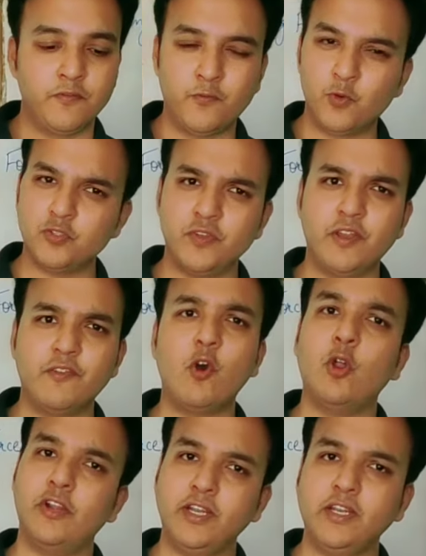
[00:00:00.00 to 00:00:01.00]
Force we have
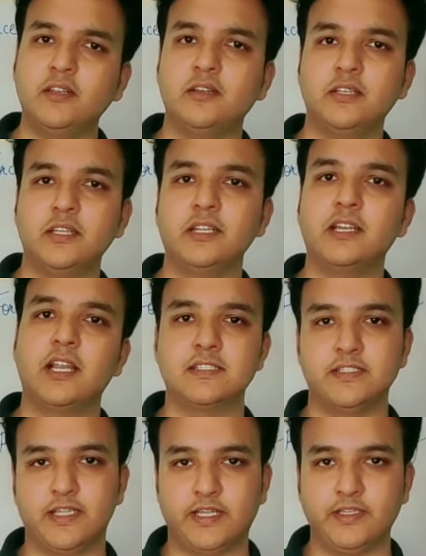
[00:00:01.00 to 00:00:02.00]
already learned in class
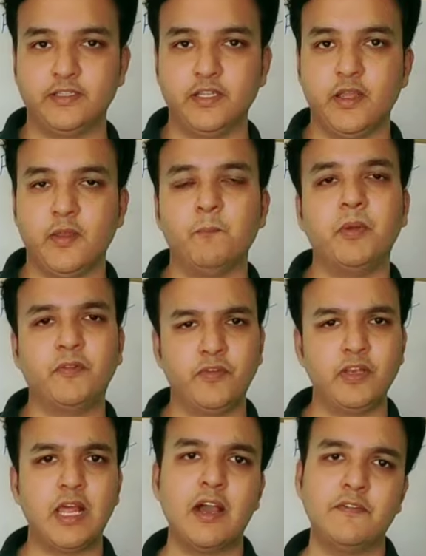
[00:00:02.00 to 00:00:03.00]
9th, but
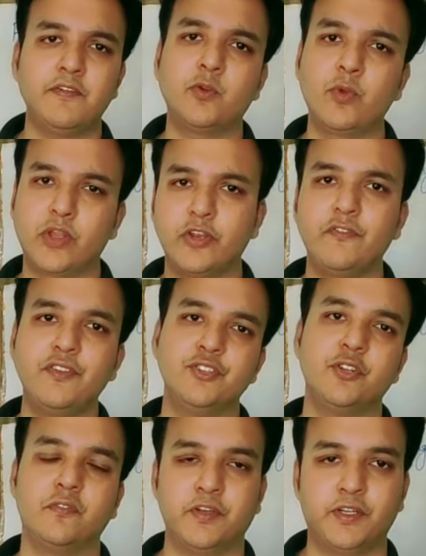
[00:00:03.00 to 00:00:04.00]
we'll have a quick
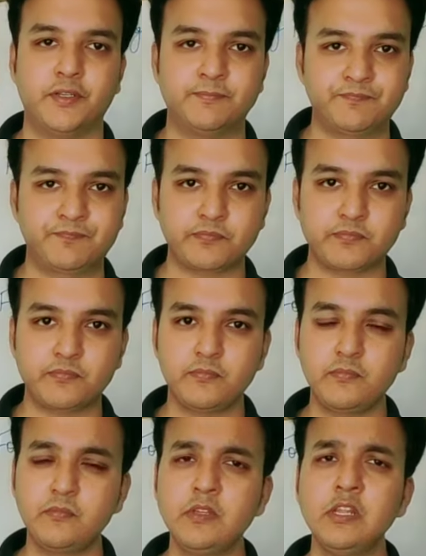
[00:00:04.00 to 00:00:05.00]
revision of
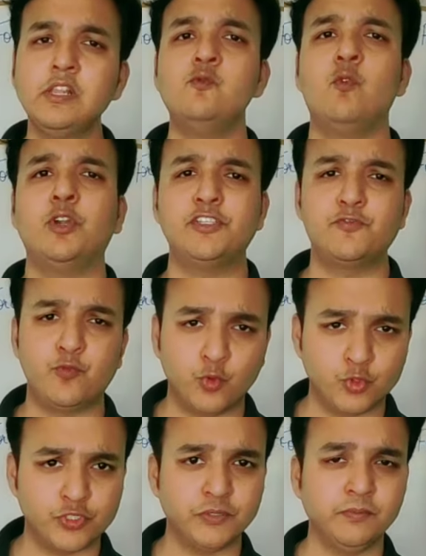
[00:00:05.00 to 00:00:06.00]
it. What is
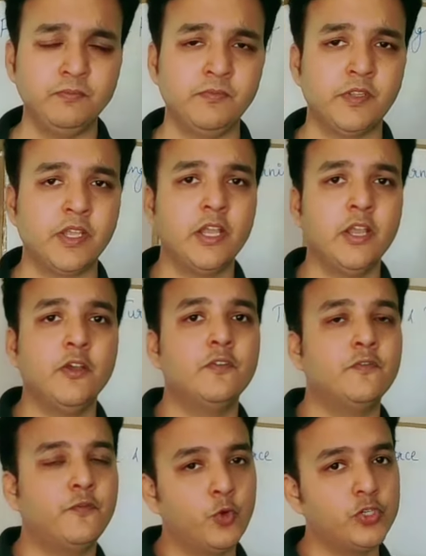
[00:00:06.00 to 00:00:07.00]
force?
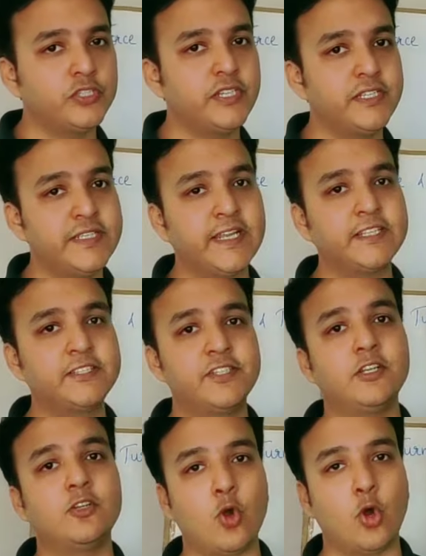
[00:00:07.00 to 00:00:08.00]
Force is an
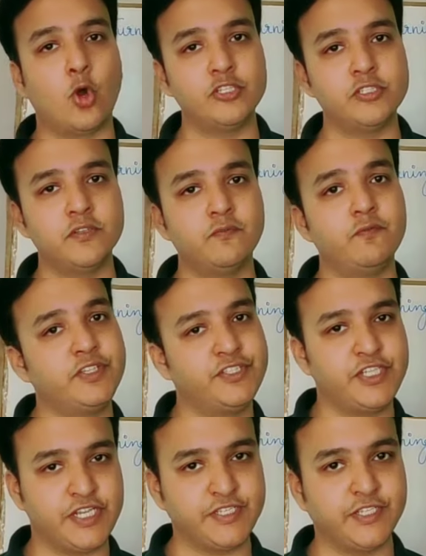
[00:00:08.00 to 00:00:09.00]
external cause which
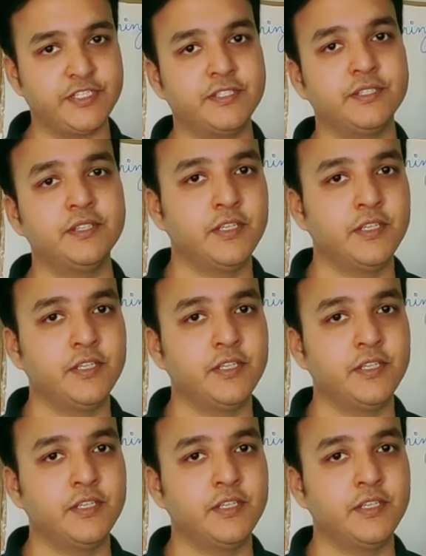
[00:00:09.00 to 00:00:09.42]
changes